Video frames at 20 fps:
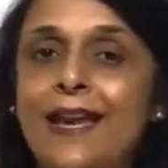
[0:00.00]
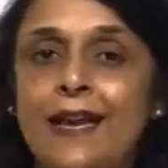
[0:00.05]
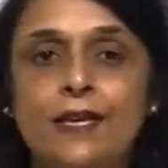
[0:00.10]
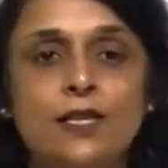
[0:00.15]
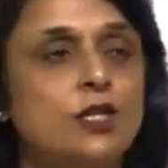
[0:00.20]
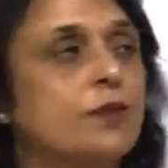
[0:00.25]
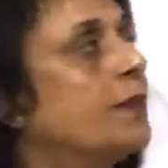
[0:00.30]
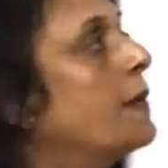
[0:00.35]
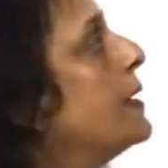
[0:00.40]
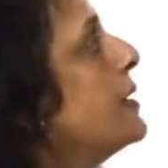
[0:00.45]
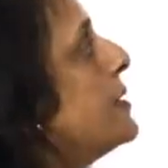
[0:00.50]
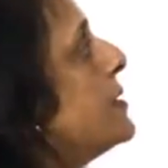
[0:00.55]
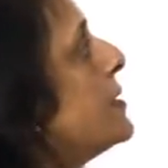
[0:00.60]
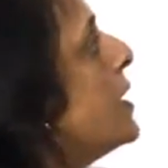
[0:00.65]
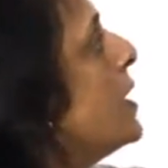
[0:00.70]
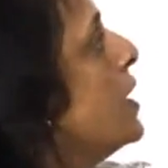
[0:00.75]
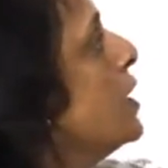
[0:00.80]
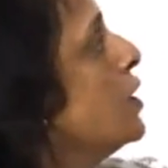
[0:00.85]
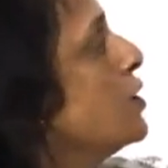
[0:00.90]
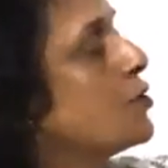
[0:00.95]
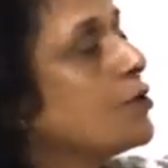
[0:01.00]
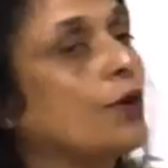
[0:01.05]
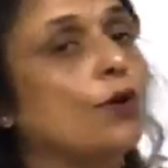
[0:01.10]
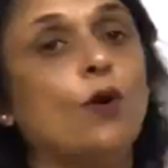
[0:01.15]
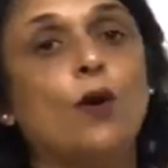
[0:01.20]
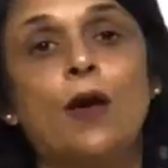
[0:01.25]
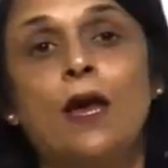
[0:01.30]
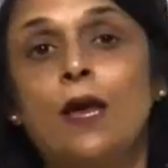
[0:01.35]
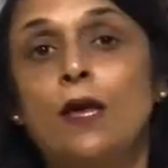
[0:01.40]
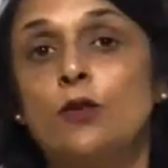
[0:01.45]
takes place.
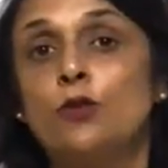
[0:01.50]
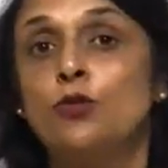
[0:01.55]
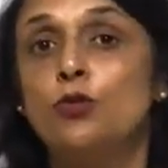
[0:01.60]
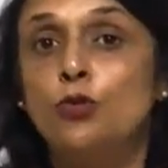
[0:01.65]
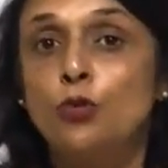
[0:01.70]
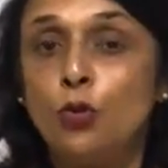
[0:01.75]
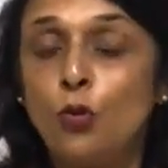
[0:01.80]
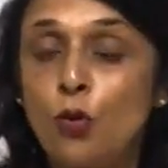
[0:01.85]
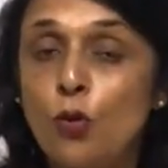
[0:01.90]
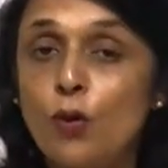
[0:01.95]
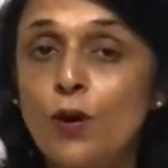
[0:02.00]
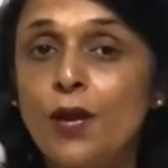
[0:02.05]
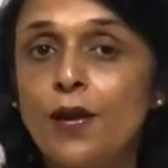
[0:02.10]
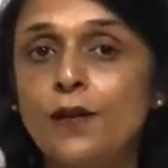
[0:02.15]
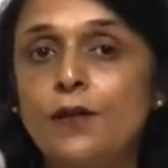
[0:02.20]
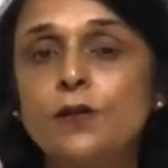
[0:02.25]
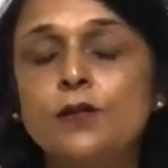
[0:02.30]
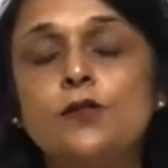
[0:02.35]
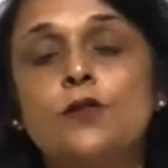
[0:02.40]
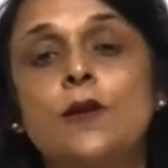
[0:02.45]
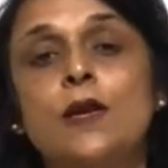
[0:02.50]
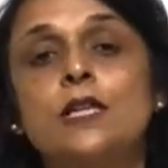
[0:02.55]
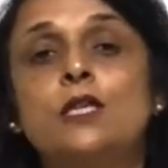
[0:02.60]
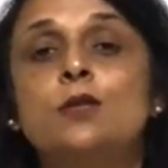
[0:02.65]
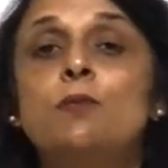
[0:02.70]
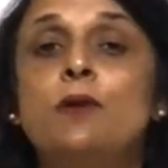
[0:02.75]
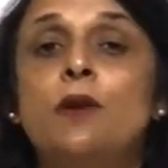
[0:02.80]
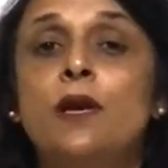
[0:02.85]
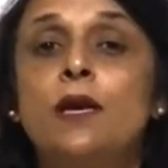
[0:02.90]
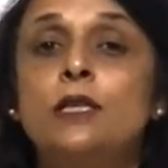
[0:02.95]
So through gills,
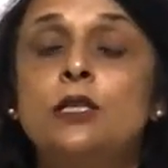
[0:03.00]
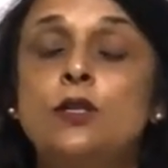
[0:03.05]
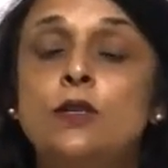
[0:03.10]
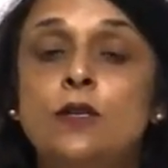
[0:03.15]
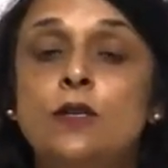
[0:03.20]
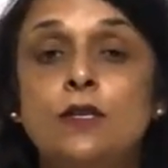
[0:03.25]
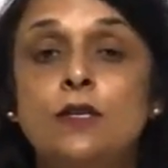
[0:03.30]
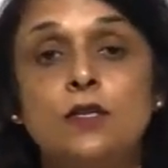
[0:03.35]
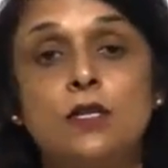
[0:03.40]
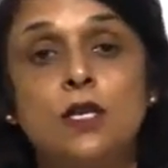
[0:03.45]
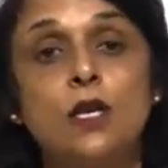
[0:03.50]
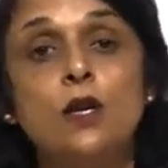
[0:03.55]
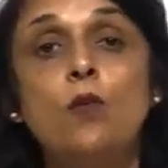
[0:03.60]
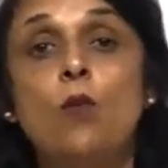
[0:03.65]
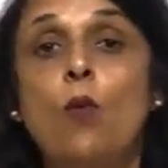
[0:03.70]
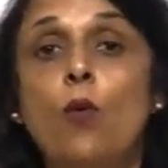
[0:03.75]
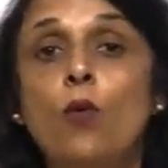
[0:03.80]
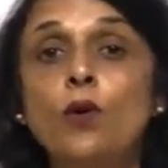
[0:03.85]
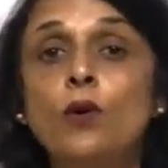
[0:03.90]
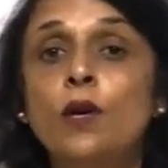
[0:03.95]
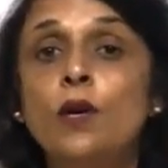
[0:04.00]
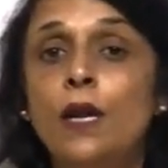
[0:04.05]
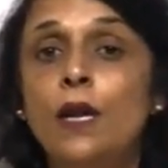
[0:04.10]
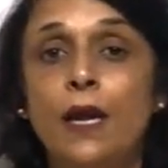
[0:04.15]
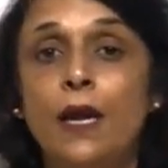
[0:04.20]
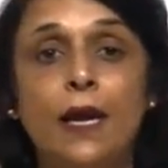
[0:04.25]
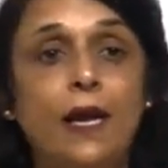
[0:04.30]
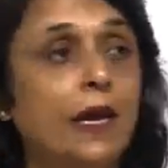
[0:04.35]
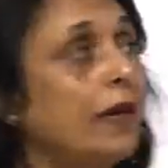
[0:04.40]
respiration is seen only